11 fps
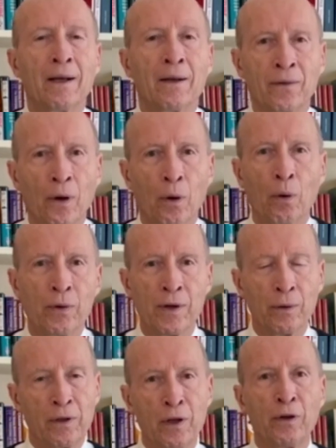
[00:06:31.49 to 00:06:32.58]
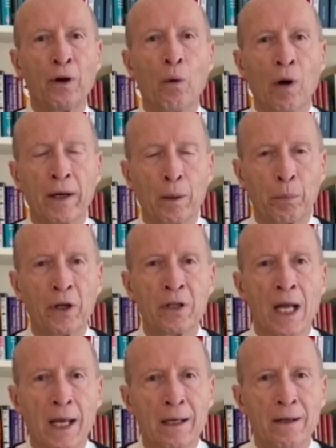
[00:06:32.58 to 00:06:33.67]
So you don't want to
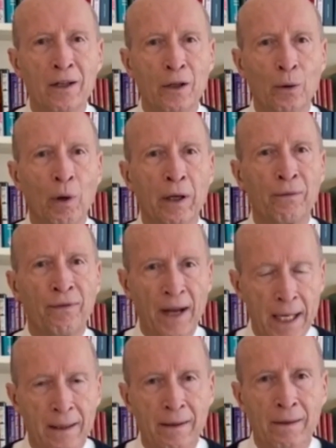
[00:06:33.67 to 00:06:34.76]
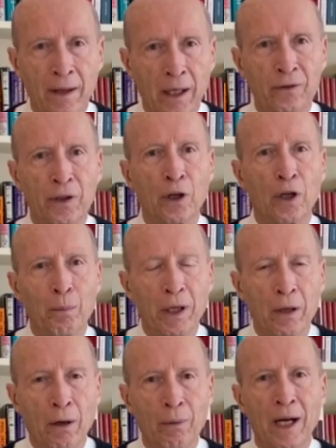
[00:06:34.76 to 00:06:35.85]
pretend, you don't want to fake that things are going to
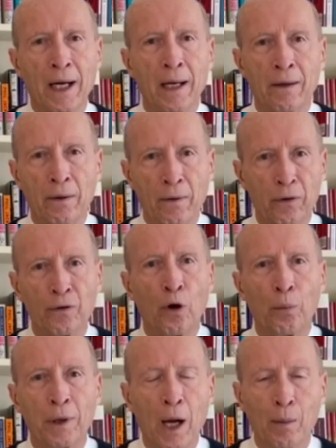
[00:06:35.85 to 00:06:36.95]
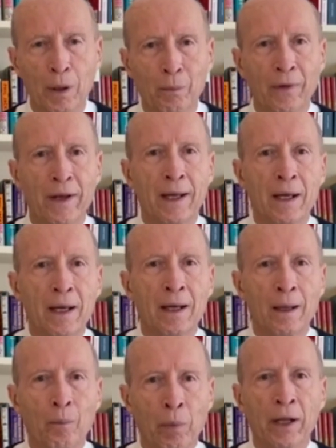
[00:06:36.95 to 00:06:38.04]
be all right or there's no problem.
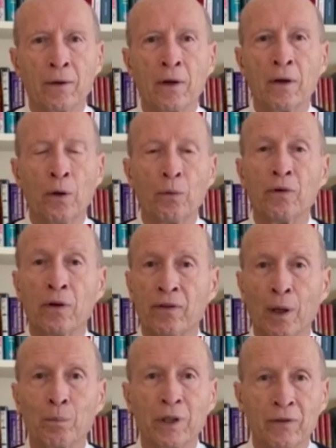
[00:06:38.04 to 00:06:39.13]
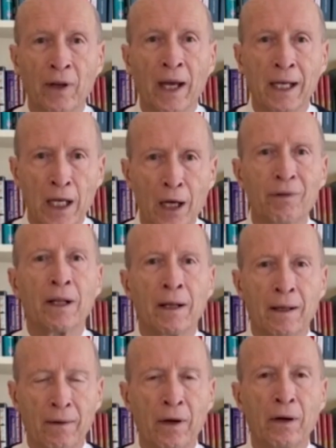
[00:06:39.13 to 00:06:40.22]
But you just simply say,
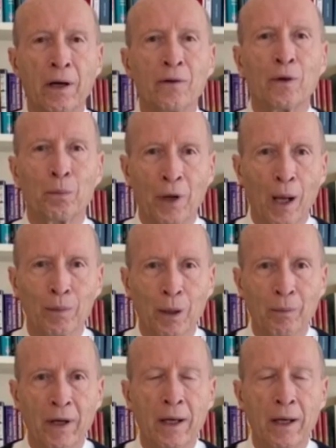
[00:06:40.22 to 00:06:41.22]
given there is a problem,